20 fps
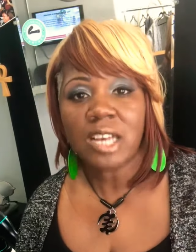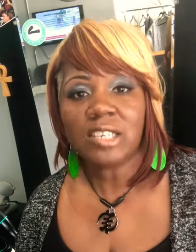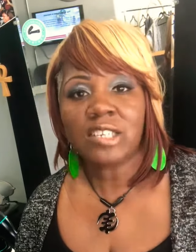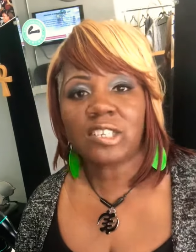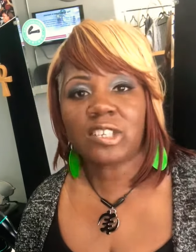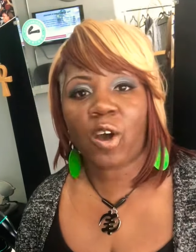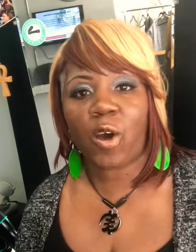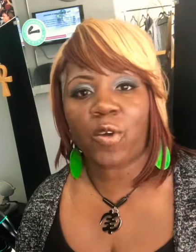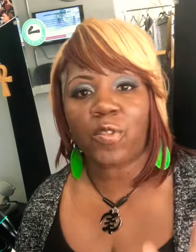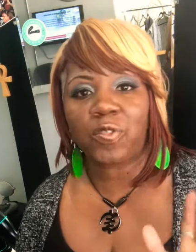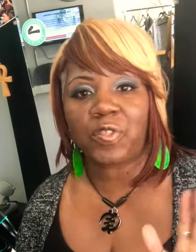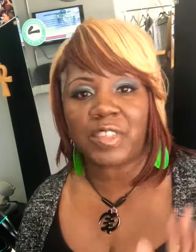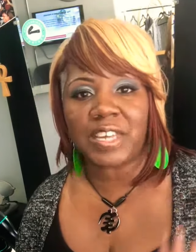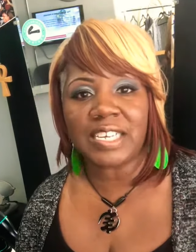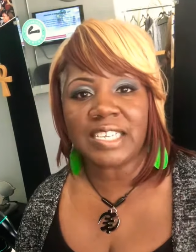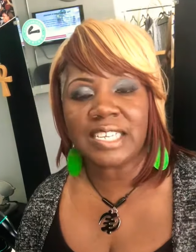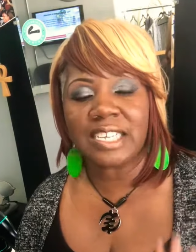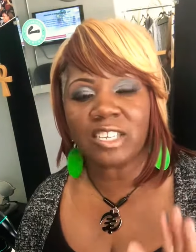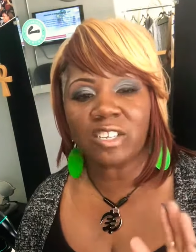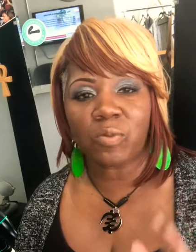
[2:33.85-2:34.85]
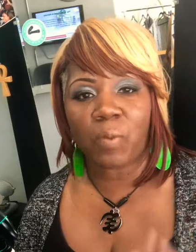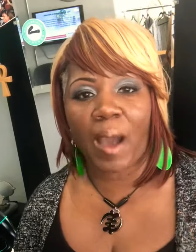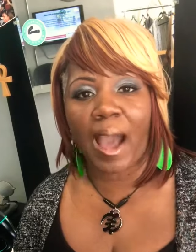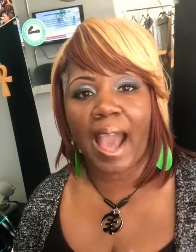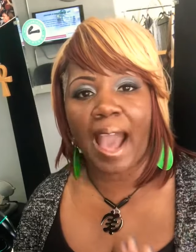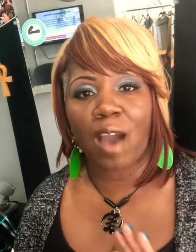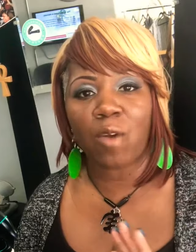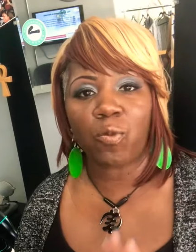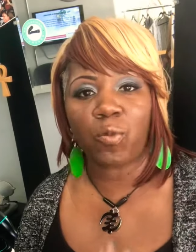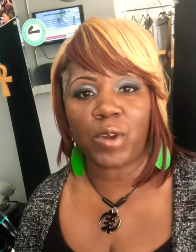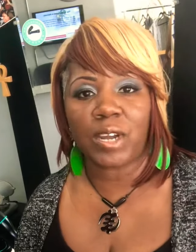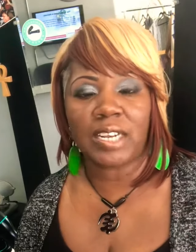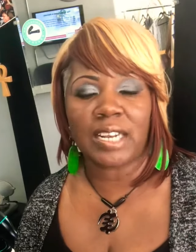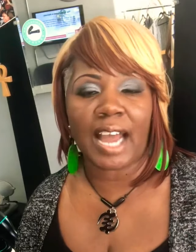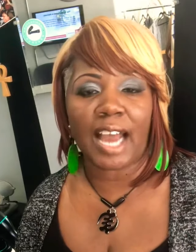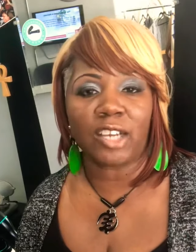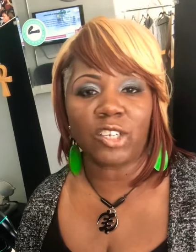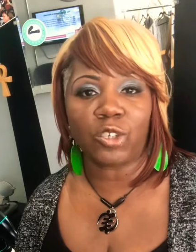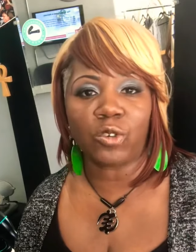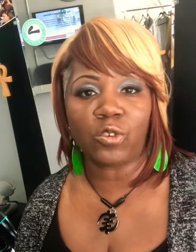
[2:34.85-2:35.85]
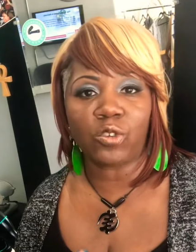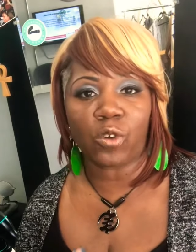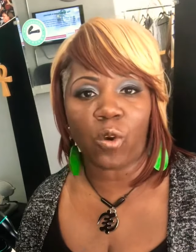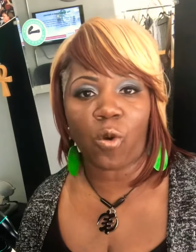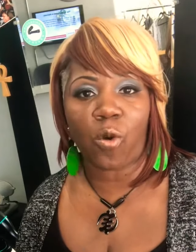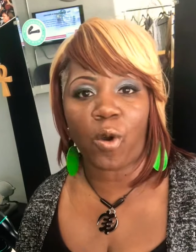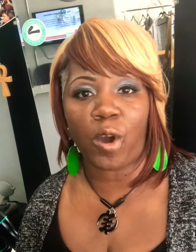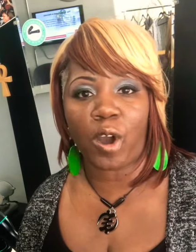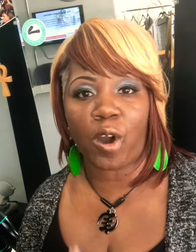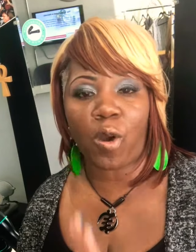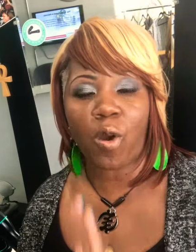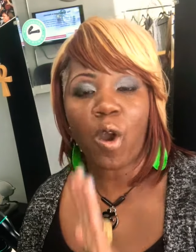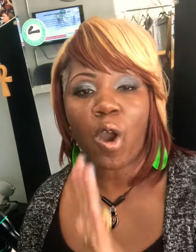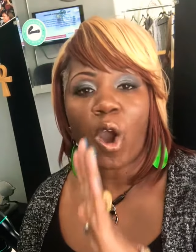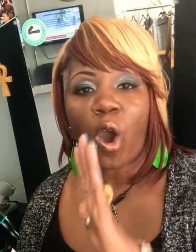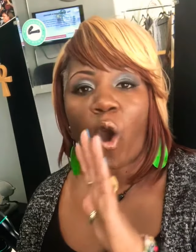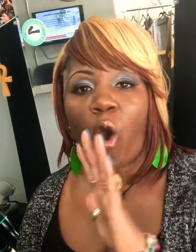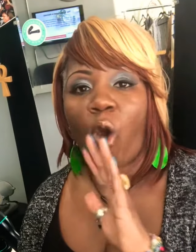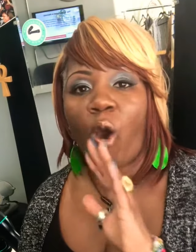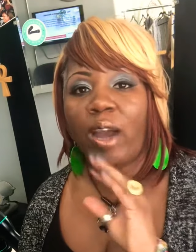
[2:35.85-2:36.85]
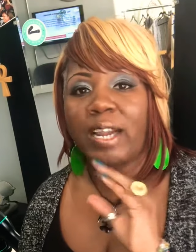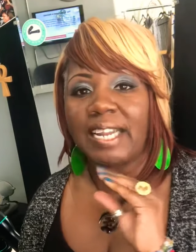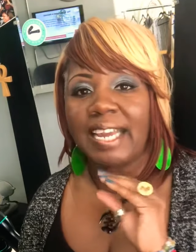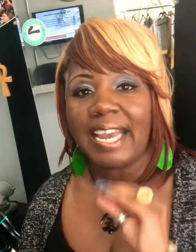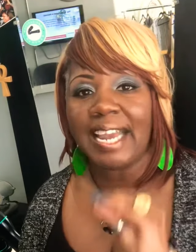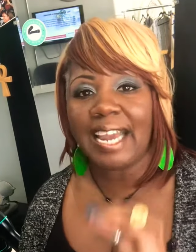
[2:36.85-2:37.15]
So this is why I would not use oil on,